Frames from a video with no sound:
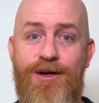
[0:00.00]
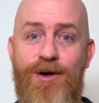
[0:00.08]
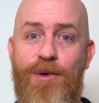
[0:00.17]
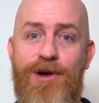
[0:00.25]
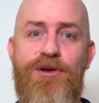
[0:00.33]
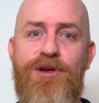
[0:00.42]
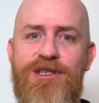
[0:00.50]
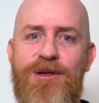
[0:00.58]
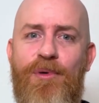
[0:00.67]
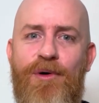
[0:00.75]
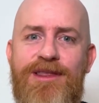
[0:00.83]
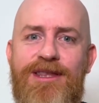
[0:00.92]
When you
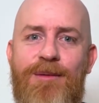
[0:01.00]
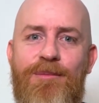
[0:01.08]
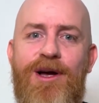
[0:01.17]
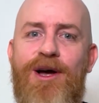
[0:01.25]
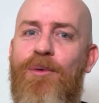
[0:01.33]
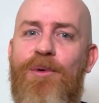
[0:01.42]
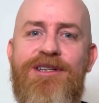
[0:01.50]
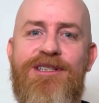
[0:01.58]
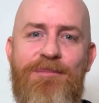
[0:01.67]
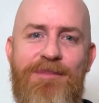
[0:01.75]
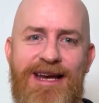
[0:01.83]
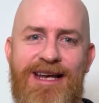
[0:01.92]
disappoint them, what does
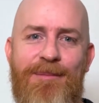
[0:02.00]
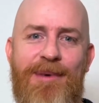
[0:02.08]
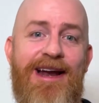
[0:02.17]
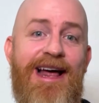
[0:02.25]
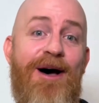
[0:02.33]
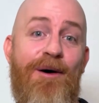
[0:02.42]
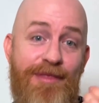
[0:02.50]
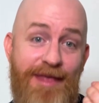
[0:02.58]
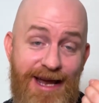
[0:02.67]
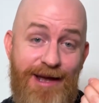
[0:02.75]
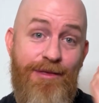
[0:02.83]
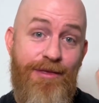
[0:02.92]
it mean about how
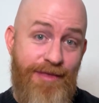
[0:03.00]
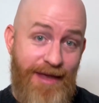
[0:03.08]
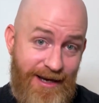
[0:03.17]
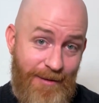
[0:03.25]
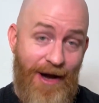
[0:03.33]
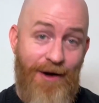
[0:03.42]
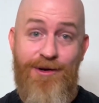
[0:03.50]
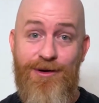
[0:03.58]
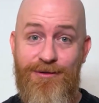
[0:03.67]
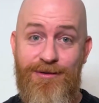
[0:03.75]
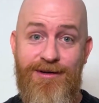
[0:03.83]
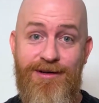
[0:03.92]
they think about you?